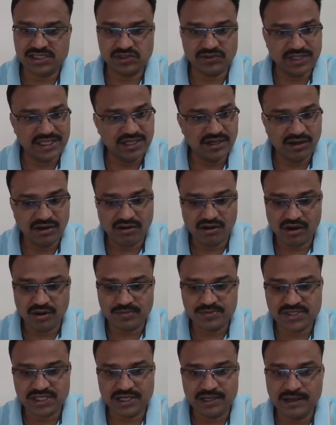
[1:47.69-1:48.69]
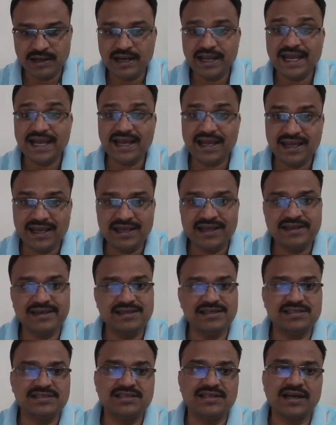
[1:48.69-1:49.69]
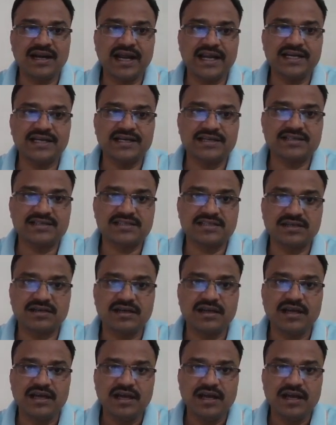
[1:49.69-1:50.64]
So here option A is the right answer.